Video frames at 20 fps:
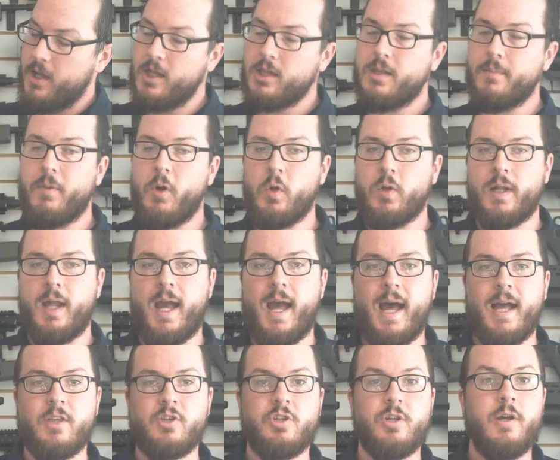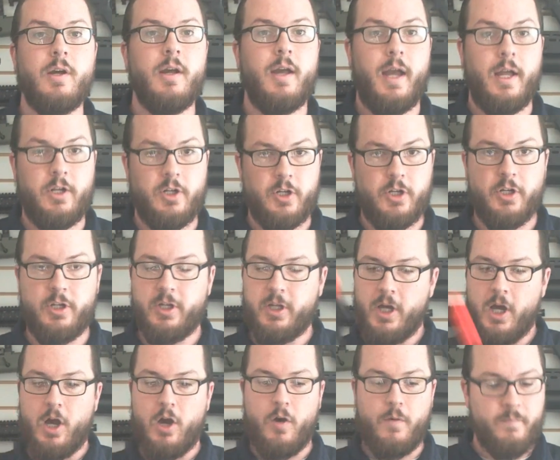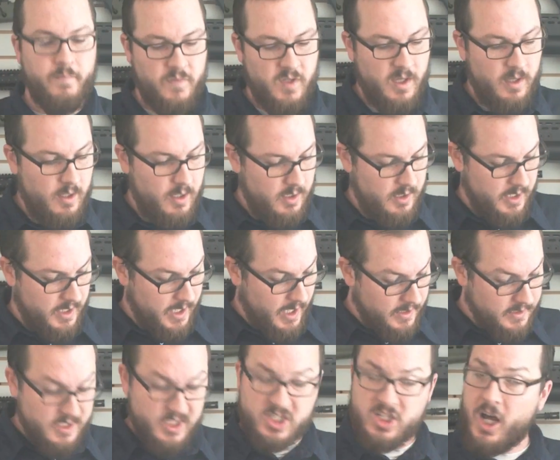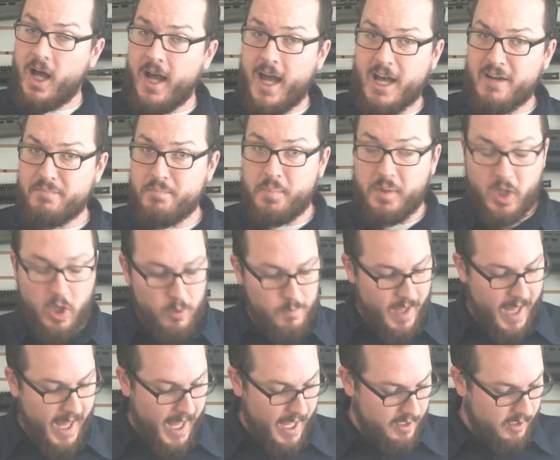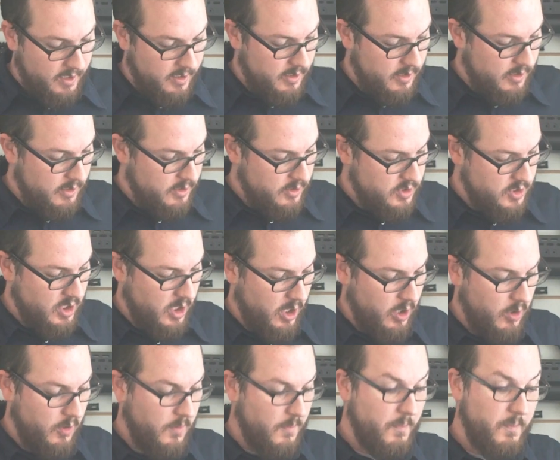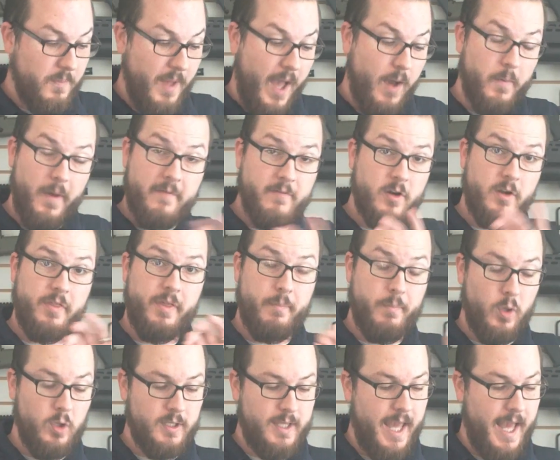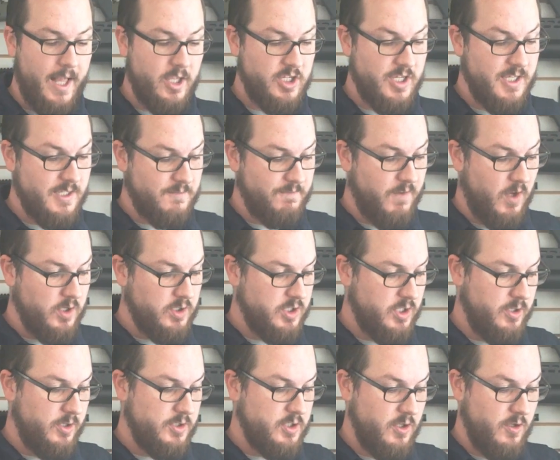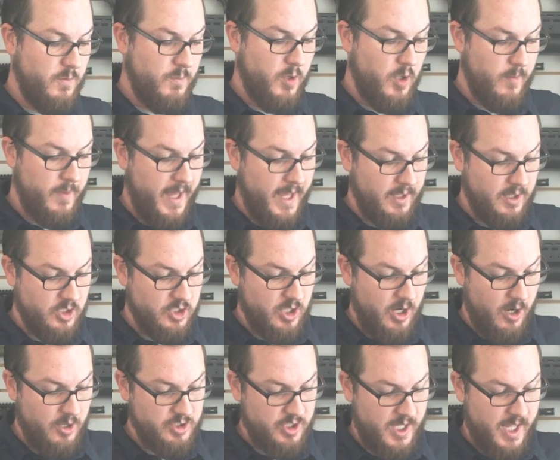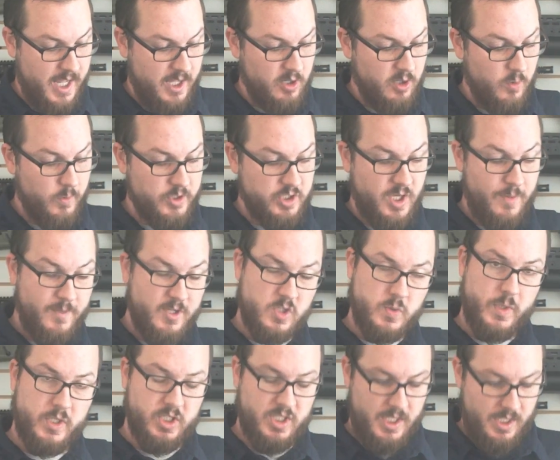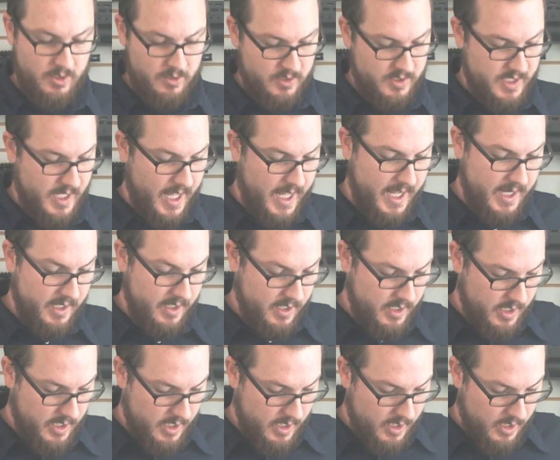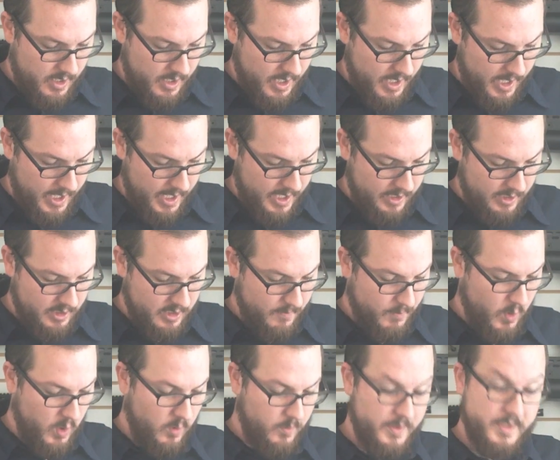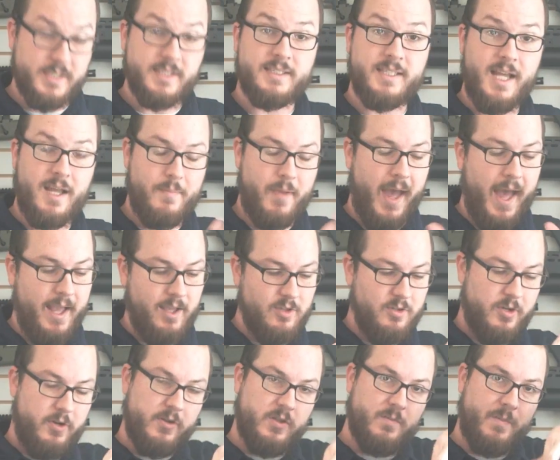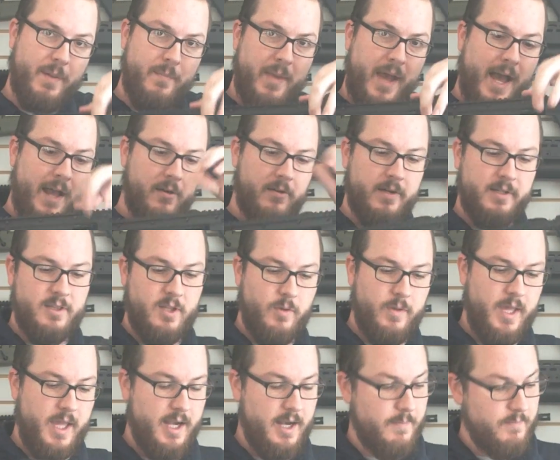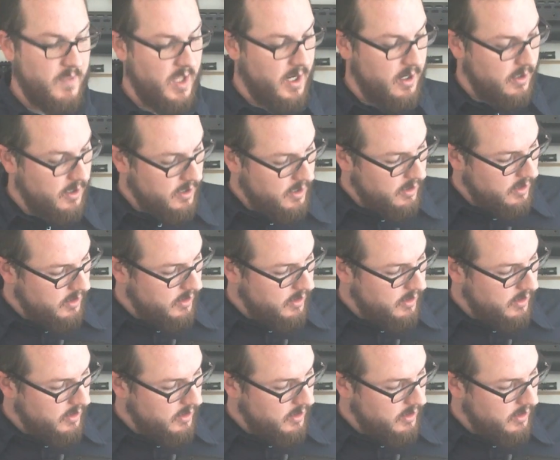hit the bolt catch, and you're good to go. The gun does not have blowback, so, however, the bolt catch is functional. So you pull back the charging handle, which can be switched to either side, and the bolt will stay back. You'll notice my battery located up there.